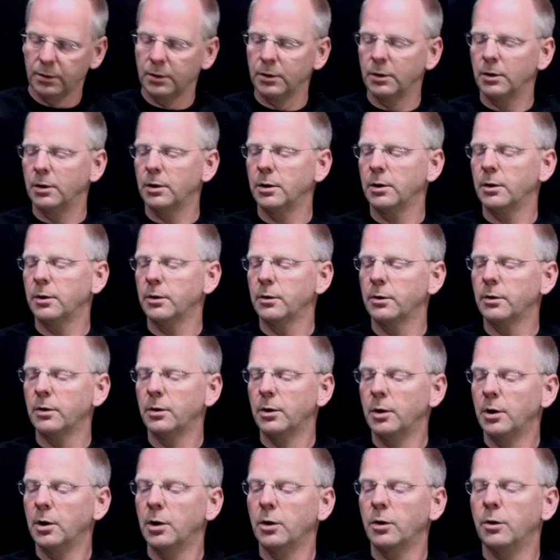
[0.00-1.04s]
uh,
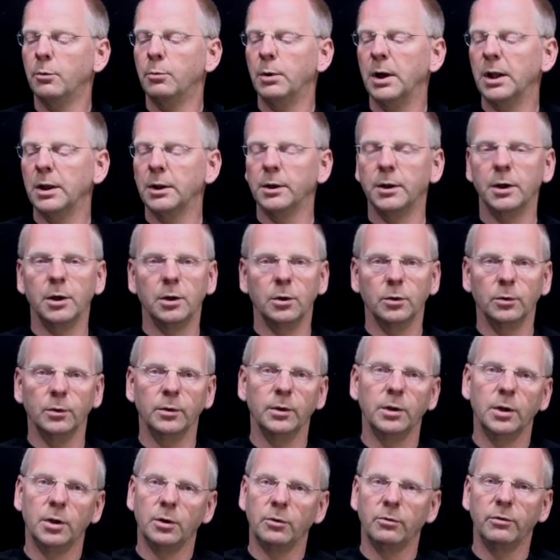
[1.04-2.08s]
the well-known
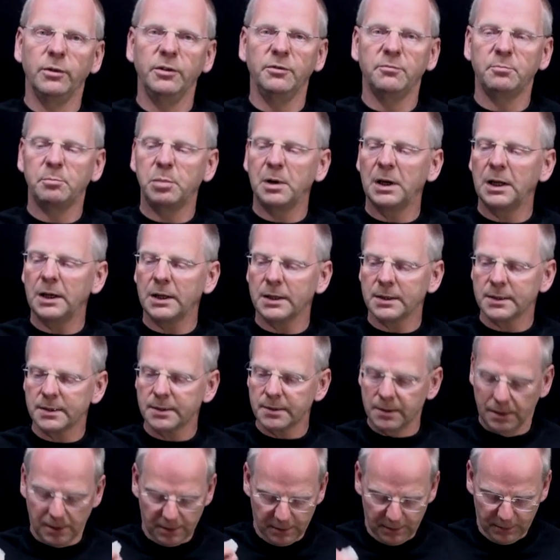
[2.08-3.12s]
reef
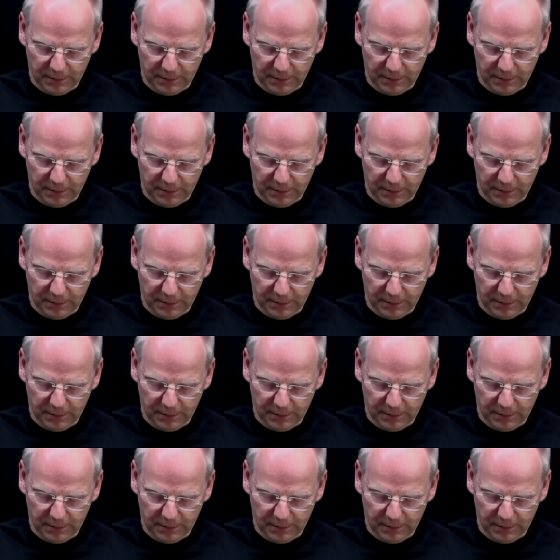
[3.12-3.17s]
plugs,